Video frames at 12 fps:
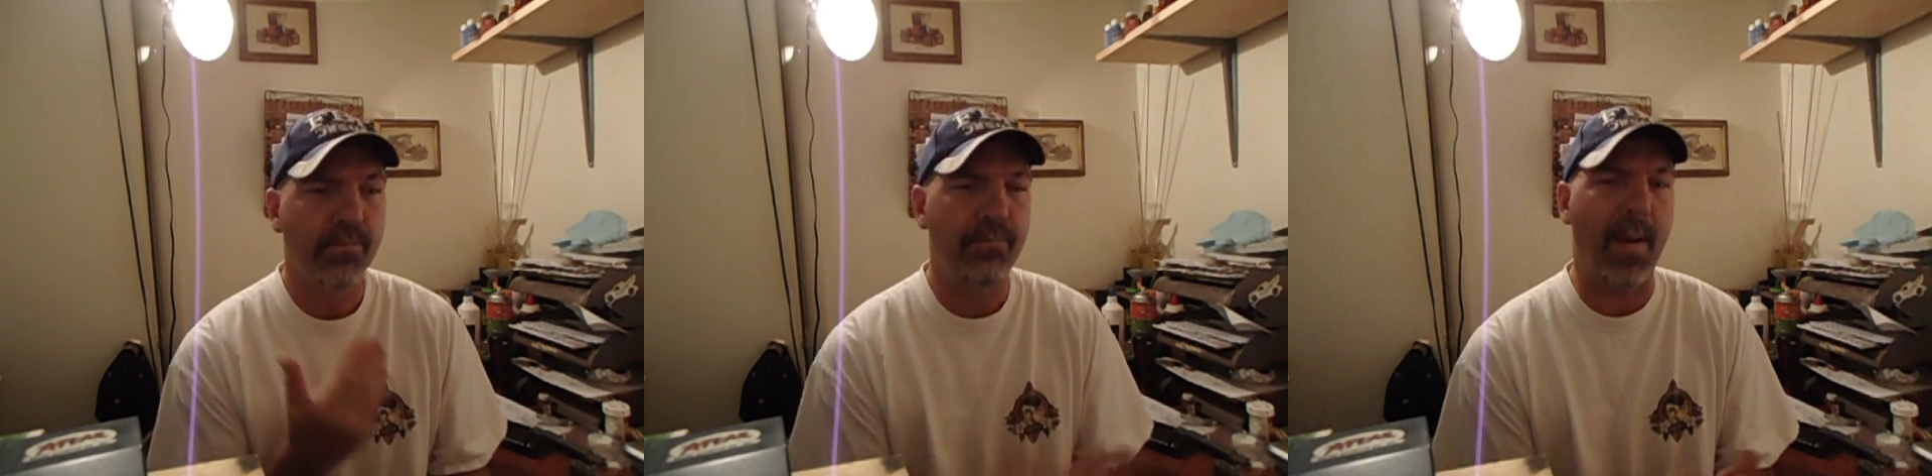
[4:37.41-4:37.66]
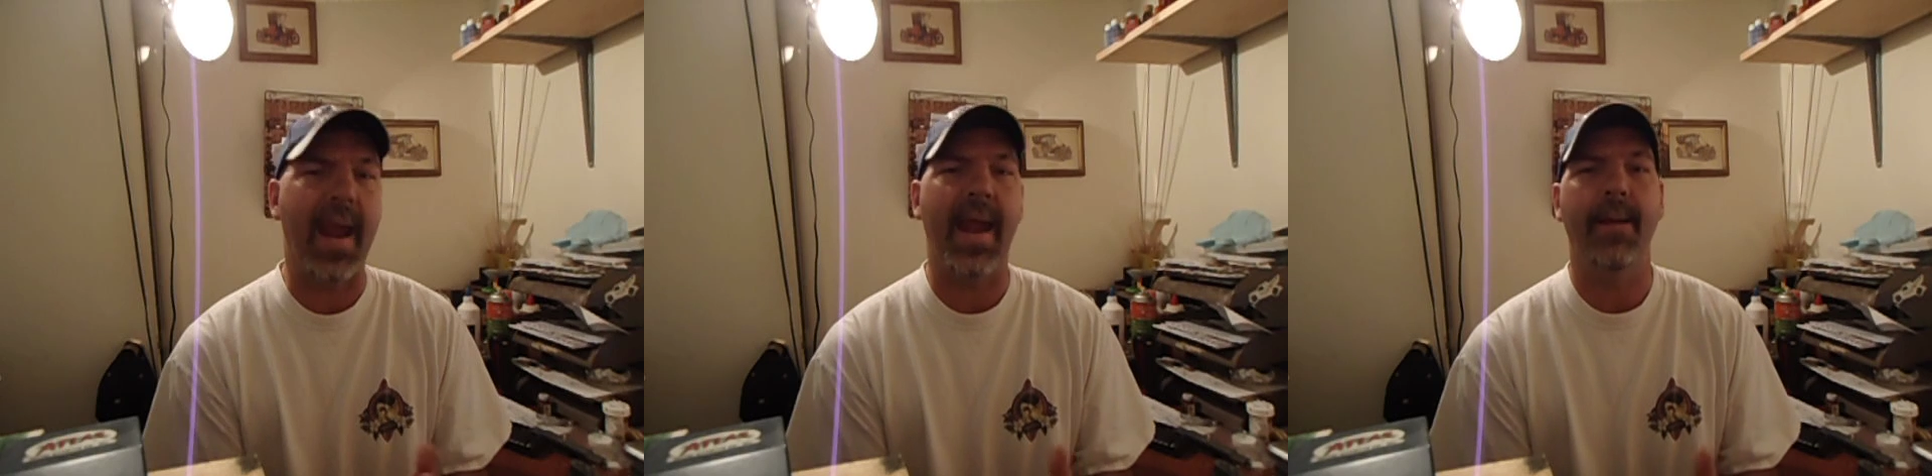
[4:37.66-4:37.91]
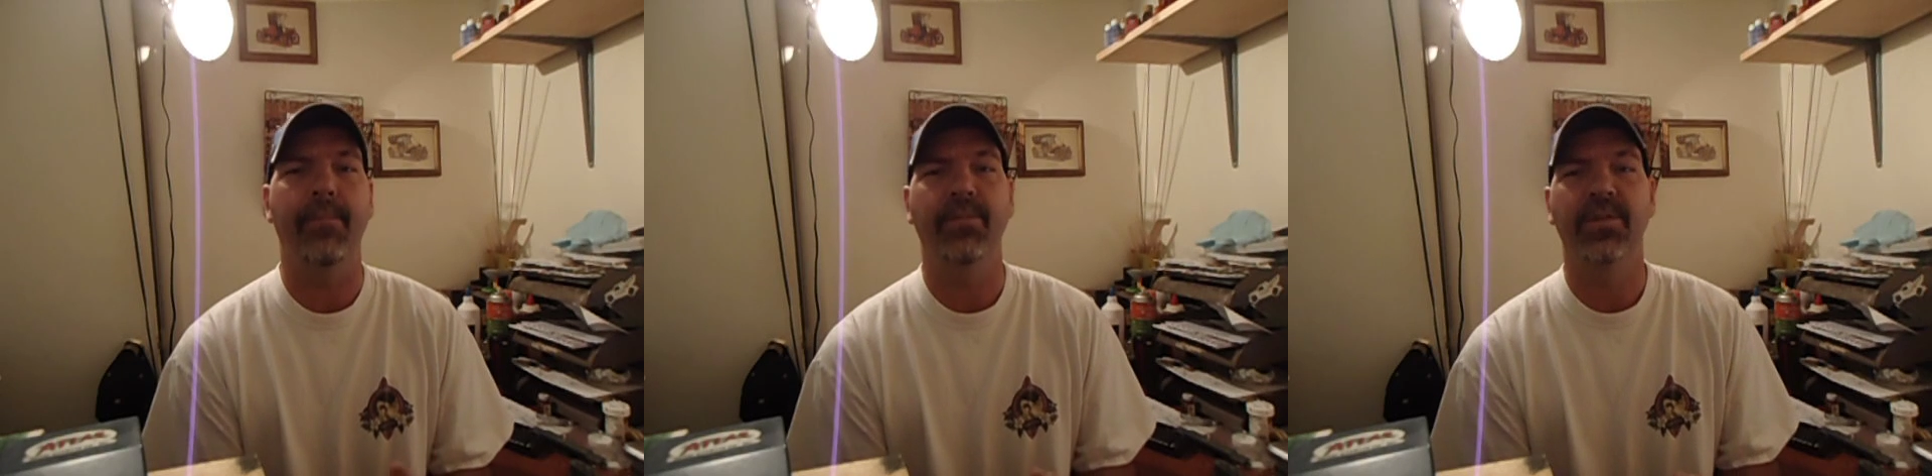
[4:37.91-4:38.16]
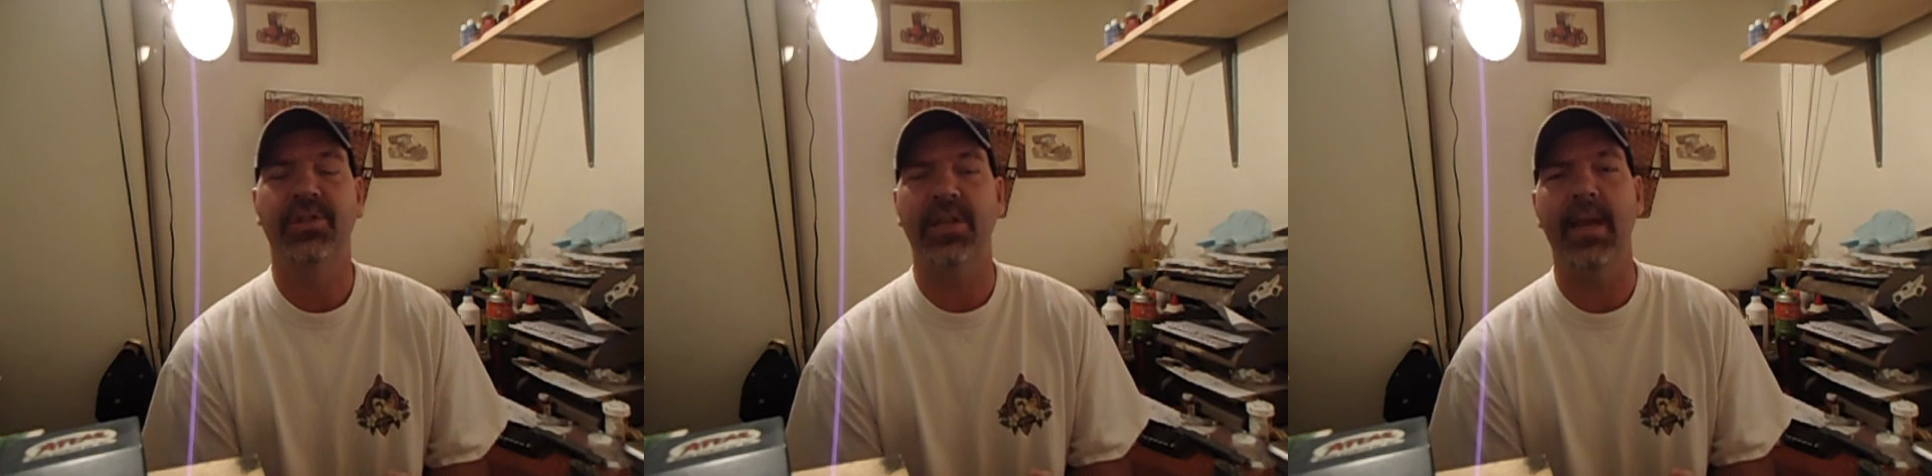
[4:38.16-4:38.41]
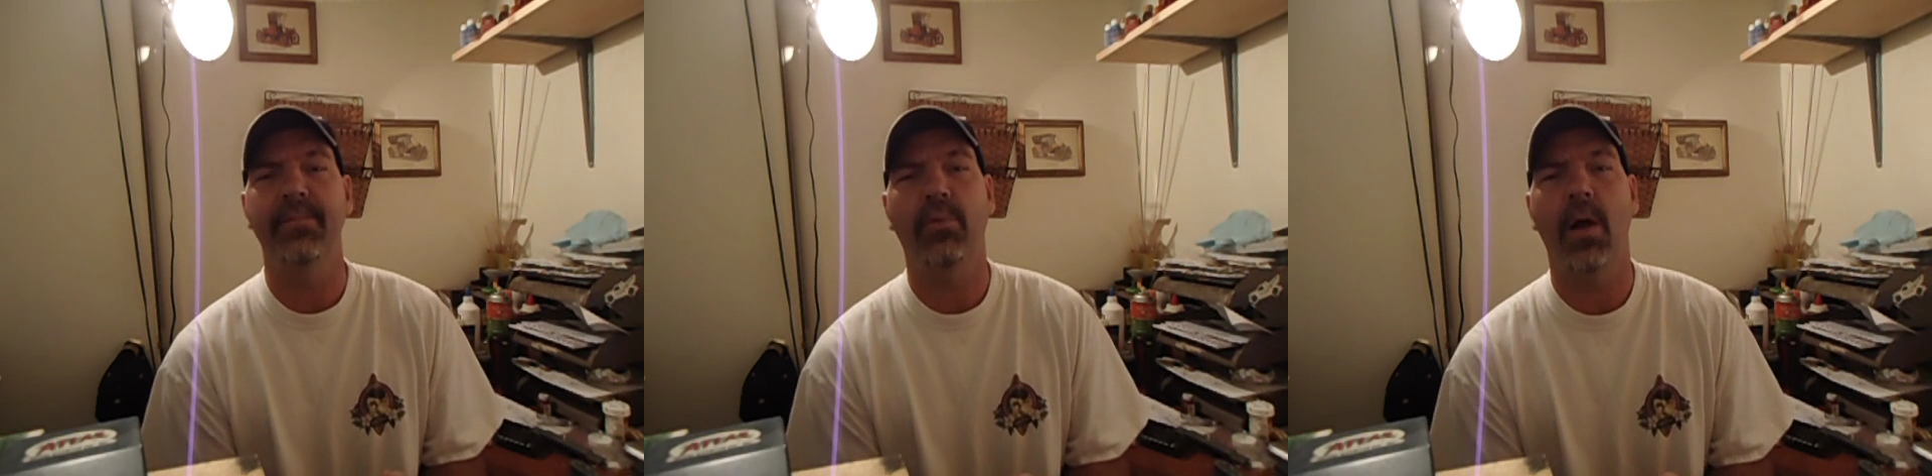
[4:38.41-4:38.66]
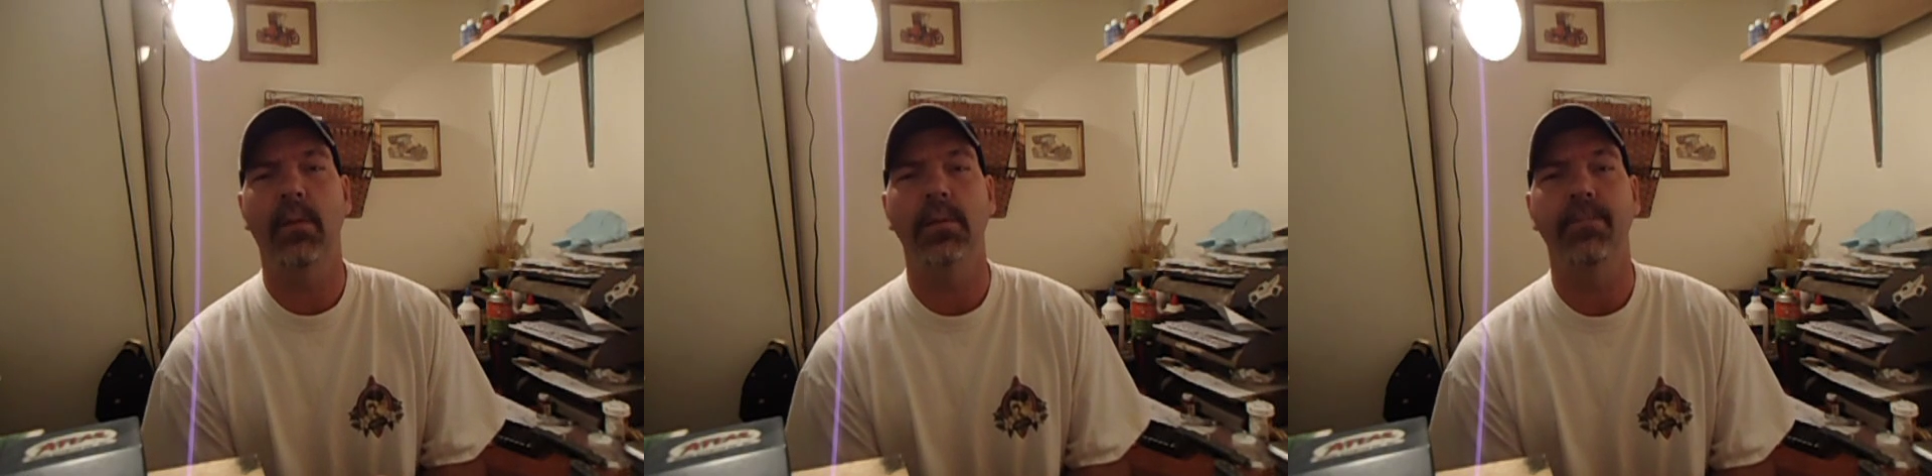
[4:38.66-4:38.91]
bam, same
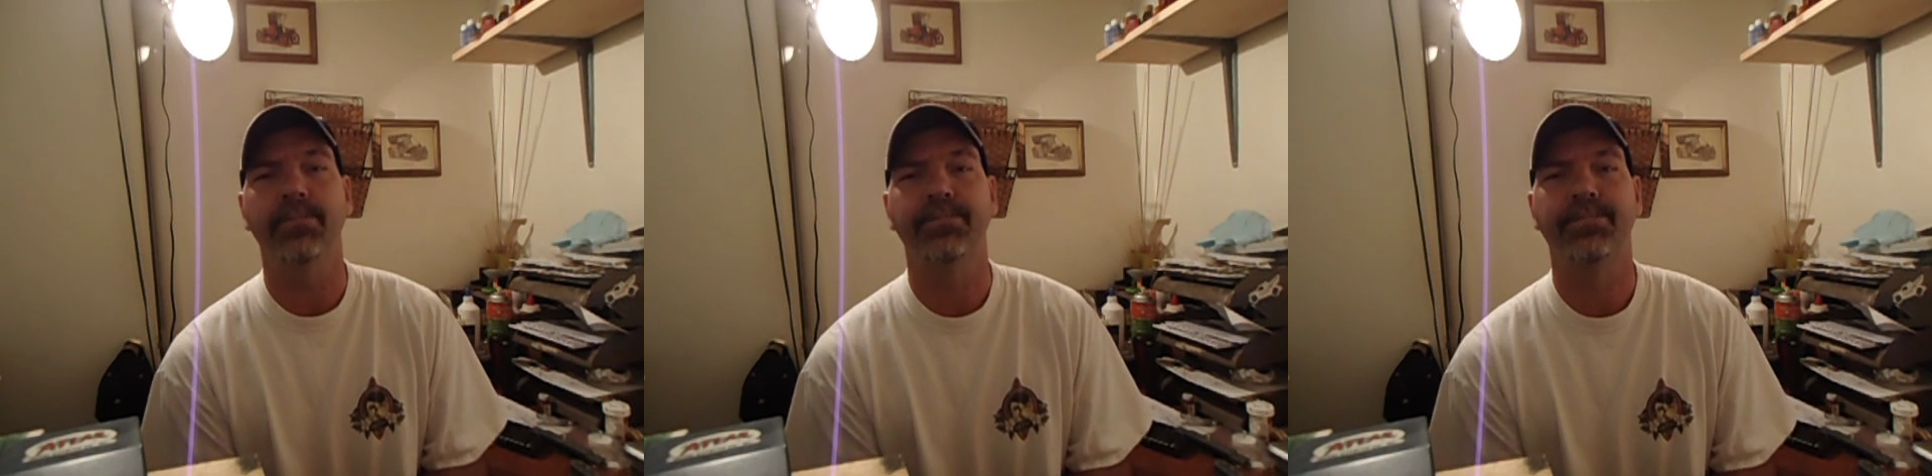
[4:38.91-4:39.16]
problem.